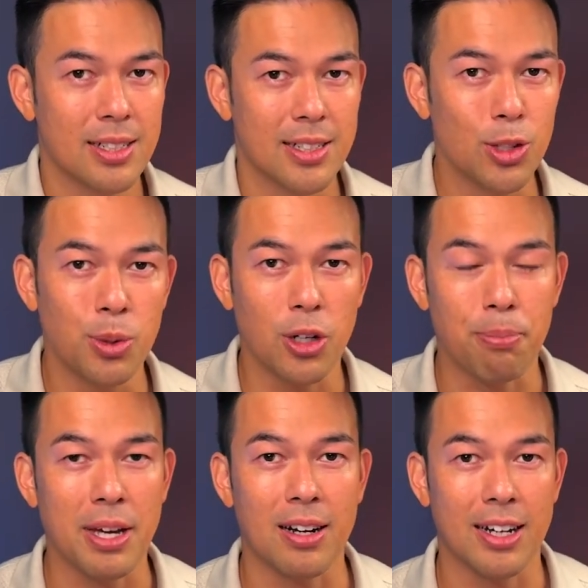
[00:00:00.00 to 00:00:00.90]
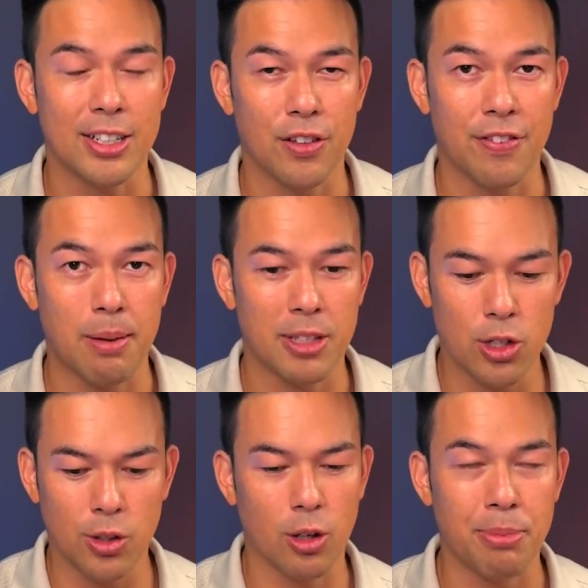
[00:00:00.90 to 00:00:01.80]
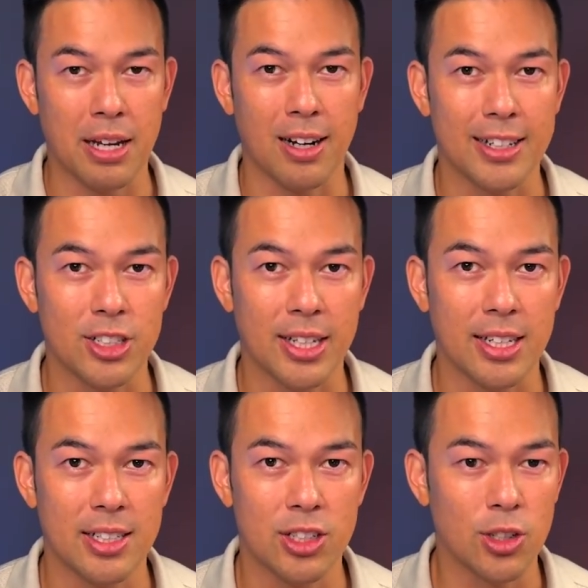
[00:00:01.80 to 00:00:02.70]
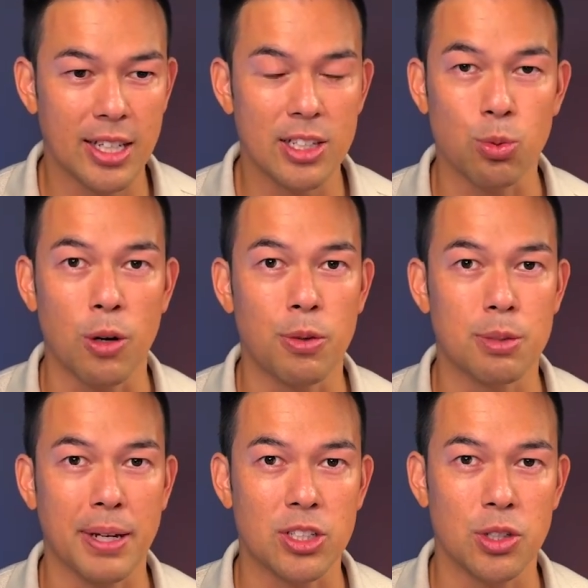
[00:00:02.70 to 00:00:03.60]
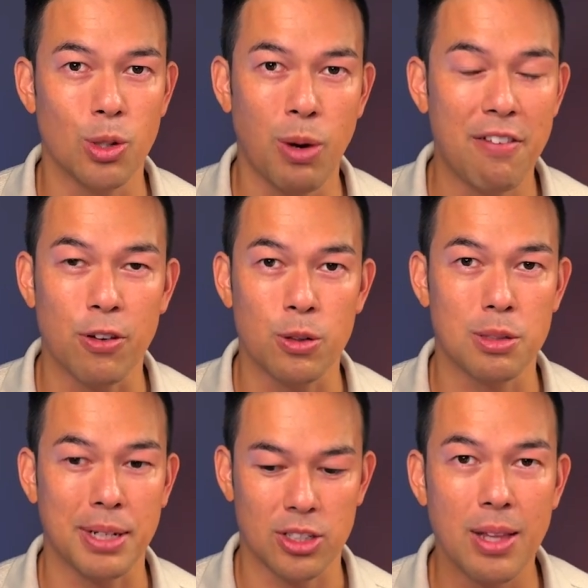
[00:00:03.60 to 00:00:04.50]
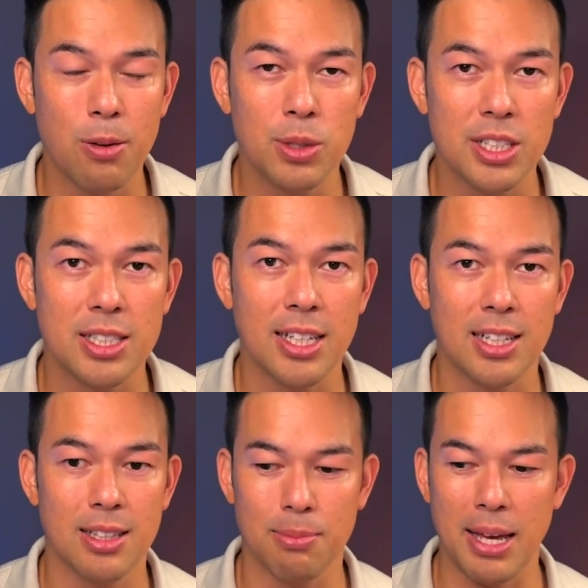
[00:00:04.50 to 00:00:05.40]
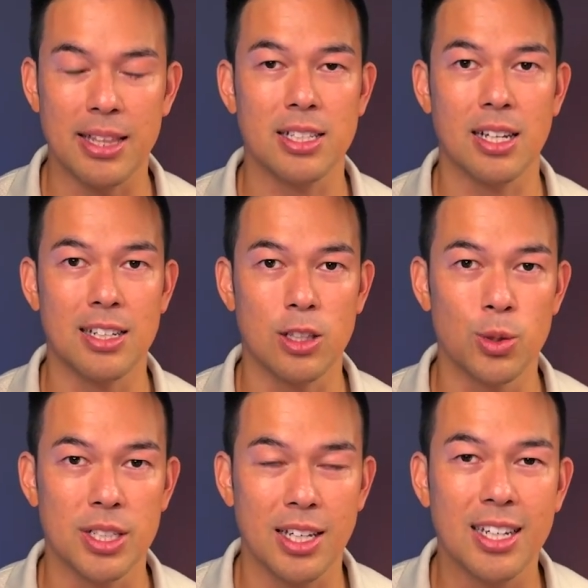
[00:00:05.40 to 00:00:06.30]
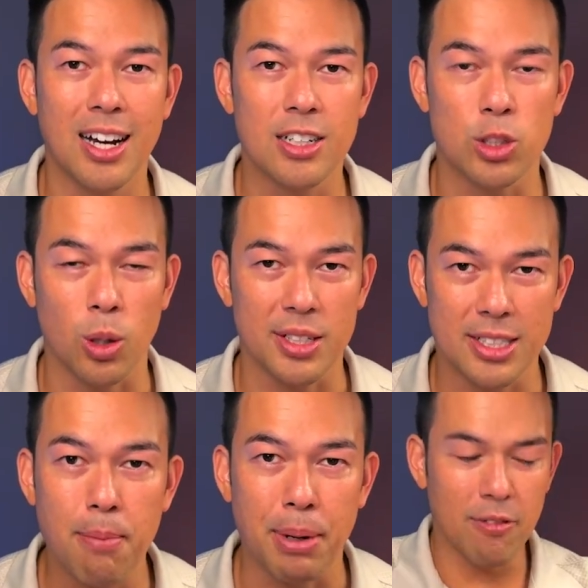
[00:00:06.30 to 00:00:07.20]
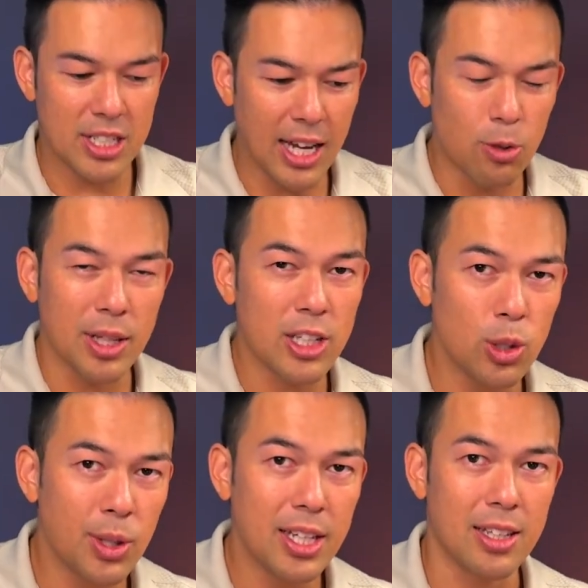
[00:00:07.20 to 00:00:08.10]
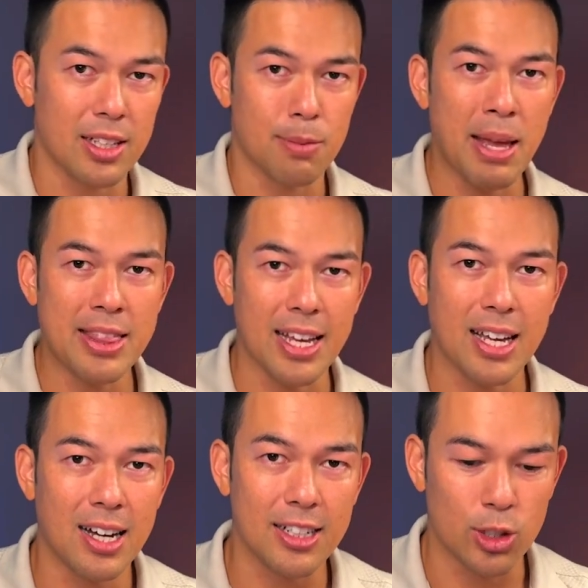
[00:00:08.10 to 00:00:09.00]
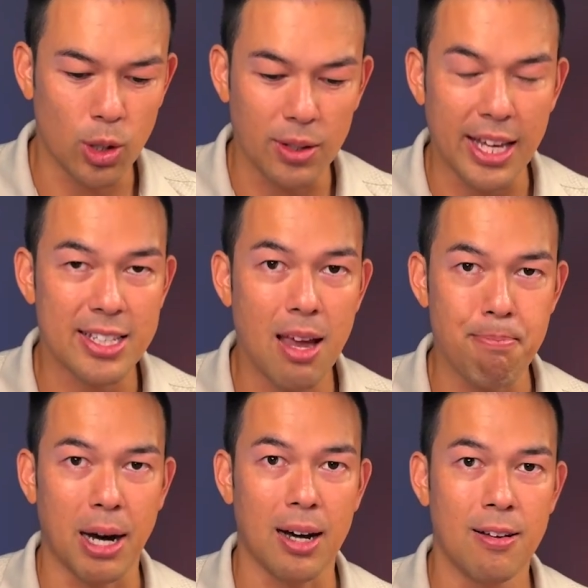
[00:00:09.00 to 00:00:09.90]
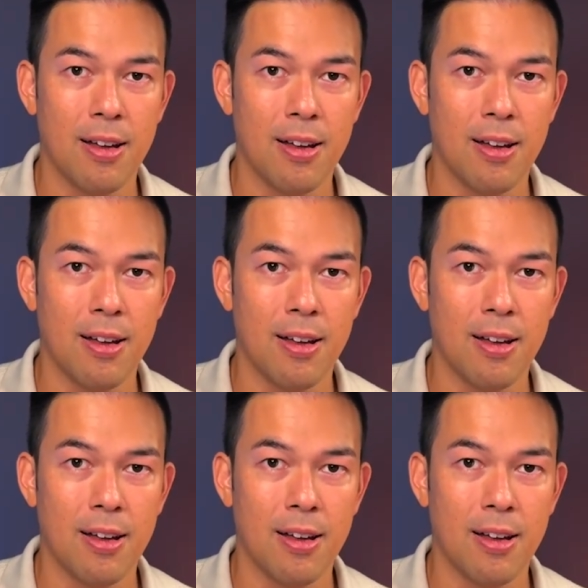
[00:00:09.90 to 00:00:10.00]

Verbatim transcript: you will not be able to lead your family. You will not be able to lead your kids. Your kids won't respect you. Your wife won't respect you. They will just think, man, this guy's losing it. He can't control his temper. Generally, you'll hear this. Men that can't control their temper